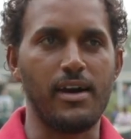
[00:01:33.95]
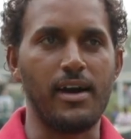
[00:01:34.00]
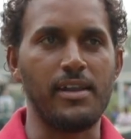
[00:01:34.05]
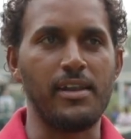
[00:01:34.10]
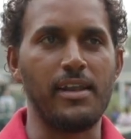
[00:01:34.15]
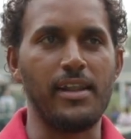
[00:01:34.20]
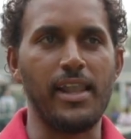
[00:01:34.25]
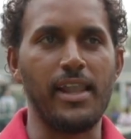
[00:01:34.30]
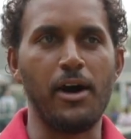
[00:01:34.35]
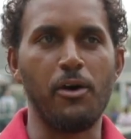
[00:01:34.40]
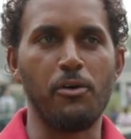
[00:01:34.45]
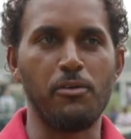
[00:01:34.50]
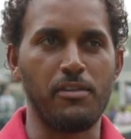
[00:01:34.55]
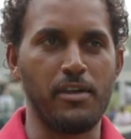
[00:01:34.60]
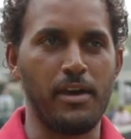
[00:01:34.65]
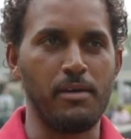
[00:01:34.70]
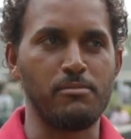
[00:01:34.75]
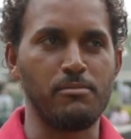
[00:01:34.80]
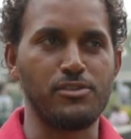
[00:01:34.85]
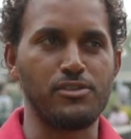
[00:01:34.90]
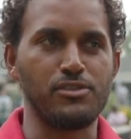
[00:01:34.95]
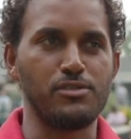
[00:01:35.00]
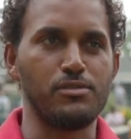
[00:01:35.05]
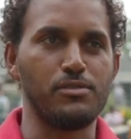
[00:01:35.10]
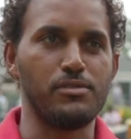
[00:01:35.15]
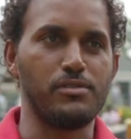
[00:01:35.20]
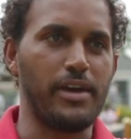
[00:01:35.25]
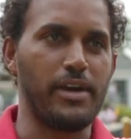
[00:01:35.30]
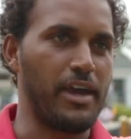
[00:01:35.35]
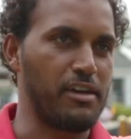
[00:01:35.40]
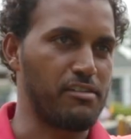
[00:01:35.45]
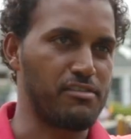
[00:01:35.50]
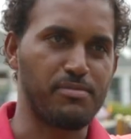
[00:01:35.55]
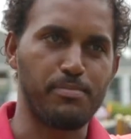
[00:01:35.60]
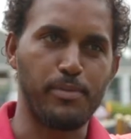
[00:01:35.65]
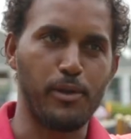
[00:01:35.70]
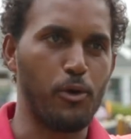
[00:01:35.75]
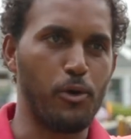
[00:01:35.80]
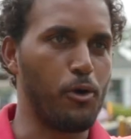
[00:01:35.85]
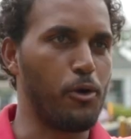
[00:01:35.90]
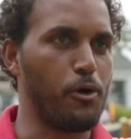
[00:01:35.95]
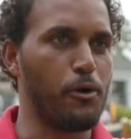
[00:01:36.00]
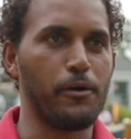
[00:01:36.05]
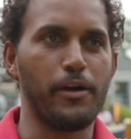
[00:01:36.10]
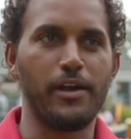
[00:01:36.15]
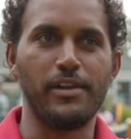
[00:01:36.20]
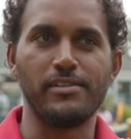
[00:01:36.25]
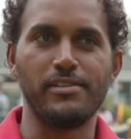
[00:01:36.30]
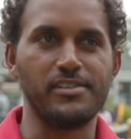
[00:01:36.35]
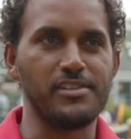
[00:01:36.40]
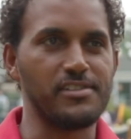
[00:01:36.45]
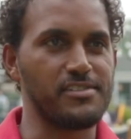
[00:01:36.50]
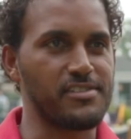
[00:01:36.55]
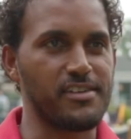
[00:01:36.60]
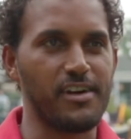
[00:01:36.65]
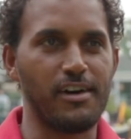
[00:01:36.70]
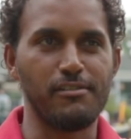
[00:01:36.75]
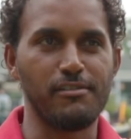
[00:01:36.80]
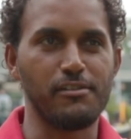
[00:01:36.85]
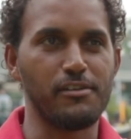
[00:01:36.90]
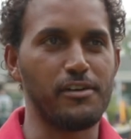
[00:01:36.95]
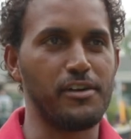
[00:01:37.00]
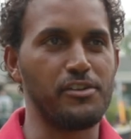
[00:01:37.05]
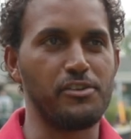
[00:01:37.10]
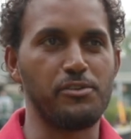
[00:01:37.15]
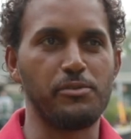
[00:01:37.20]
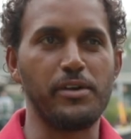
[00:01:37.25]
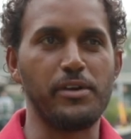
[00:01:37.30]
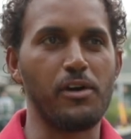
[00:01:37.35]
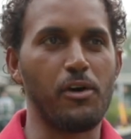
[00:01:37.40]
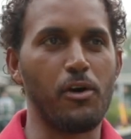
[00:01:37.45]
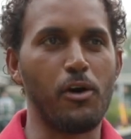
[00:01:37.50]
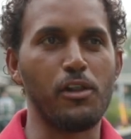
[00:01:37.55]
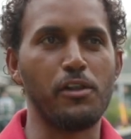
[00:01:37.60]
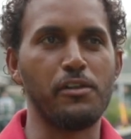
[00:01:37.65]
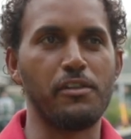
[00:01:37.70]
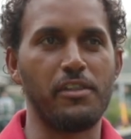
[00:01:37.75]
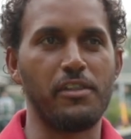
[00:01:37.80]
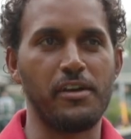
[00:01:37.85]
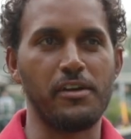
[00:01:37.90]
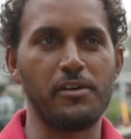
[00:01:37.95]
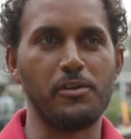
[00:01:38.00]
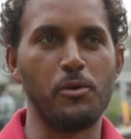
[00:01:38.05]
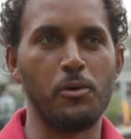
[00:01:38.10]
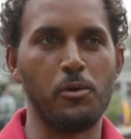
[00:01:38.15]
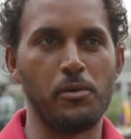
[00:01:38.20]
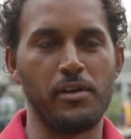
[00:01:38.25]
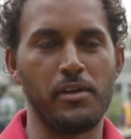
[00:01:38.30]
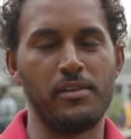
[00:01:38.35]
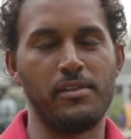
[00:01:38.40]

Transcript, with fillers: and allow them to explore and discover and do it all on their own.